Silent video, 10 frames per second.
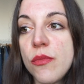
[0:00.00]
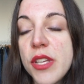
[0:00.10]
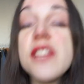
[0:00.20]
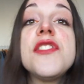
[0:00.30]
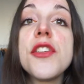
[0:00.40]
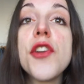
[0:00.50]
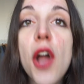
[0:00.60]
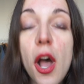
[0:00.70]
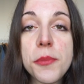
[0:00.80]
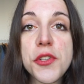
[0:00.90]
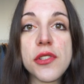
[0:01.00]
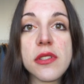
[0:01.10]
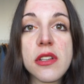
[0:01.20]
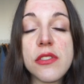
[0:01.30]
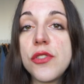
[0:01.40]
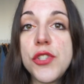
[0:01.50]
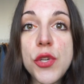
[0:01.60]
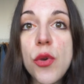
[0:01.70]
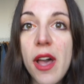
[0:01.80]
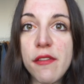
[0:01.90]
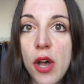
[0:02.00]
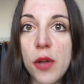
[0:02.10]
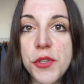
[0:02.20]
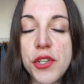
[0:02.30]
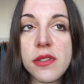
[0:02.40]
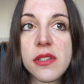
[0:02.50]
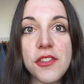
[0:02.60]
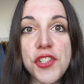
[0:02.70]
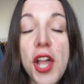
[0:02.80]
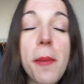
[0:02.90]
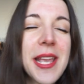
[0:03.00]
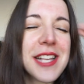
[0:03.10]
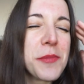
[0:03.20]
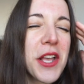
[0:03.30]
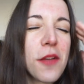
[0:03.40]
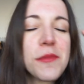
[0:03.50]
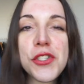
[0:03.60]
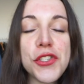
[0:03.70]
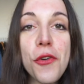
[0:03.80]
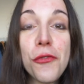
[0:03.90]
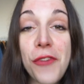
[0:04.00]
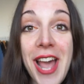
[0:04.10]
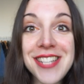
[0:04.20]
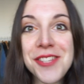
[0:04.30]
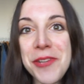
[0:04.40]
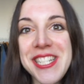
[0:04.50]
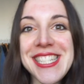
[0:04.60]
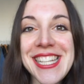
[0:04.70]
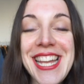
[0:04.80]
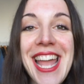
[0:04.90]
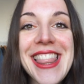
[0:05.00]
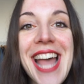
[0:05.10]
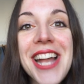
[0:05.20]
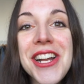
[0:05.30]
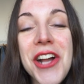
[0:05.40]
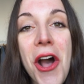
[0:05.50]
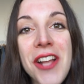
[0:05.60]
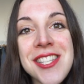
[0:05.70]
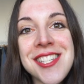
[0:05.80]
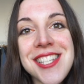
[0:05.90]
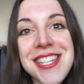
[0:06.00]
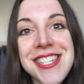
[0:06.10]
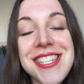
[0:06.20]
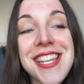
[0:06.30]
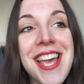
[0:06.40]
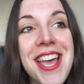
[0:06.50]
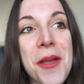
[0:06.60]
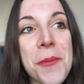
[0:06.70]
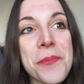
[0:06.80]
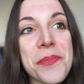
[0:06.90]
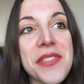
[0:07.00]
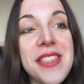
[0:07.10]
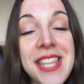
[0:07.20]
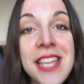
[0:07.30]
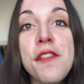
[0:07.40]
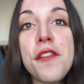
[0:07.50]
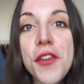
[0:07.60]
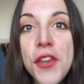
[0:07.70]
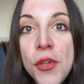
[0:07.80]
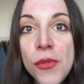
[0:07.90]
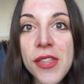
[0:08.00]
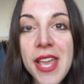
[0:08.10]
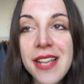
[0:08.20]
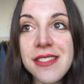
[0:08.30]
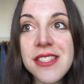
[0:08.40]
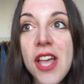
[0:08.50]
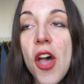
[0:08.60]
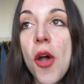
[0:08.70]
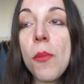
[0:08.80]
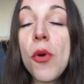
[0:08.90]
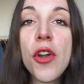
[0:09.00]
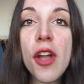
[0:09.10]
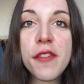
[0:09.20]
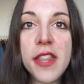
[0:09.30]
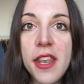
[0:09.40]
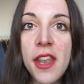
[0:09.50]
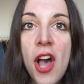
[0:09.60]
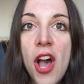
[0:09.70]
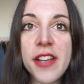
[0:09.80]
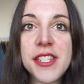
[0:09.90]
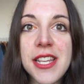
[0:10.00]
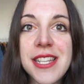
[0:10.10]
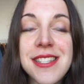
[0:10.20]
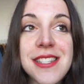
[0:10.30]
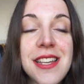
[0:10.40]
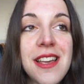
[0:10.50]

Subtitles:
consider options, because you do have options. Shopping has become so fast recently, and that constant need for new things, more often than not, is